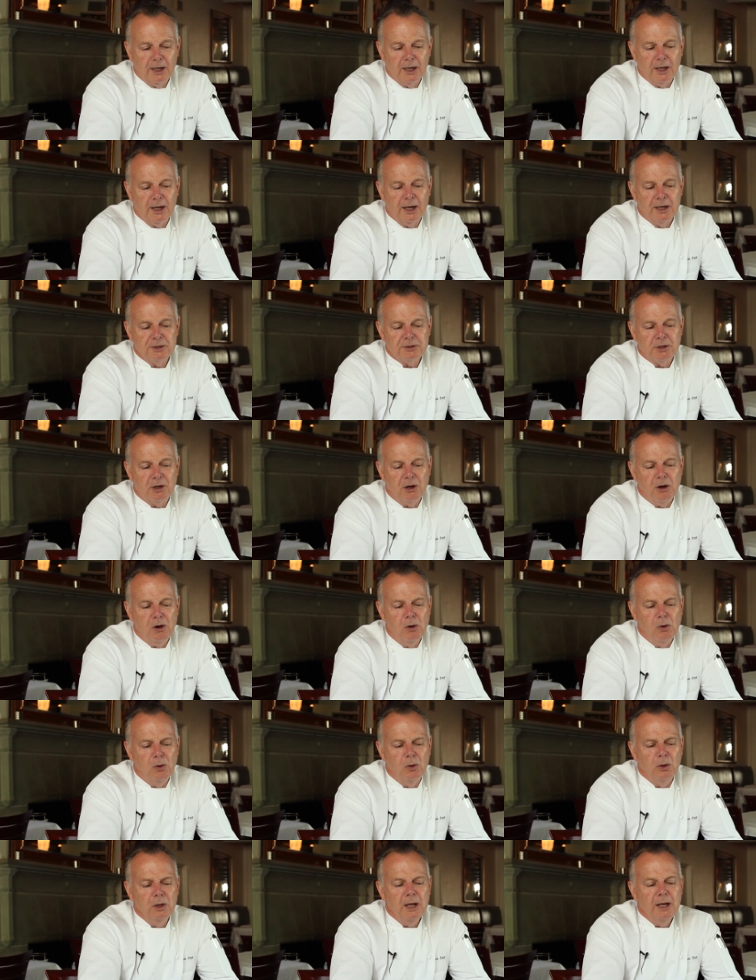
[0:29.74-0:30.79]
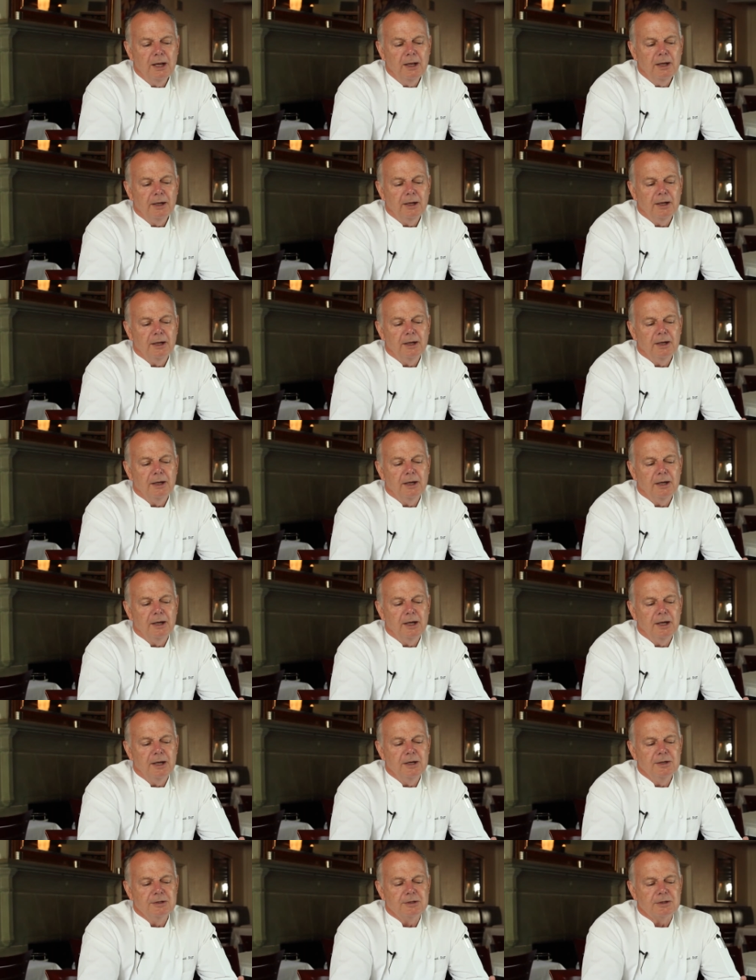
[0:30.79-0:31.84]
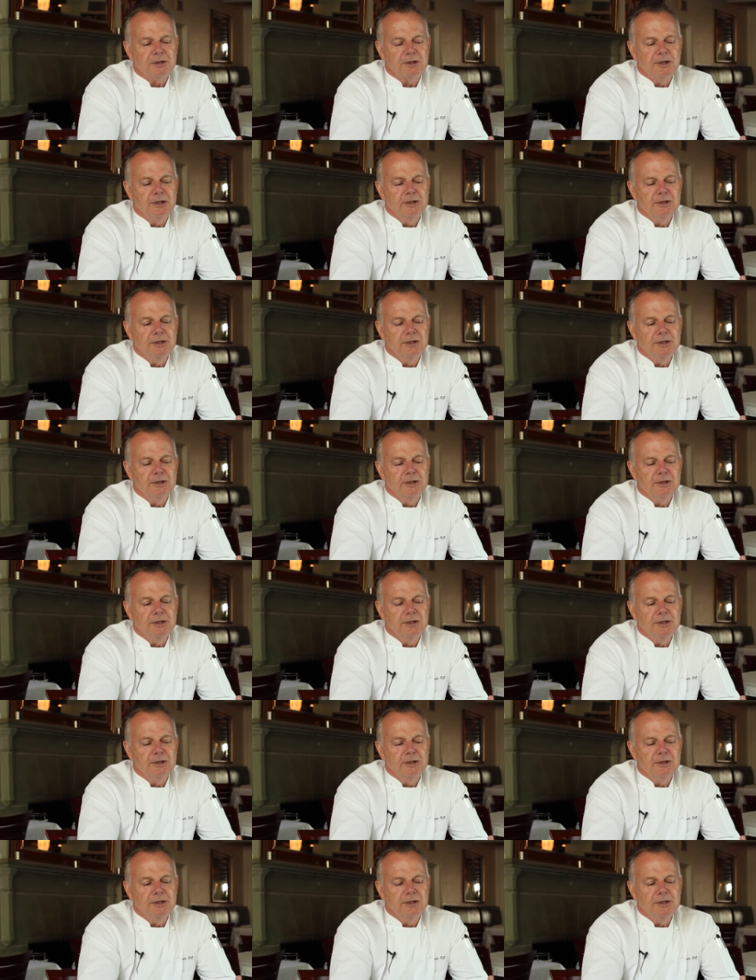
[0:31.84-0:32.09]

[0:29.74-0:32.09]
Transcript: as a whole is,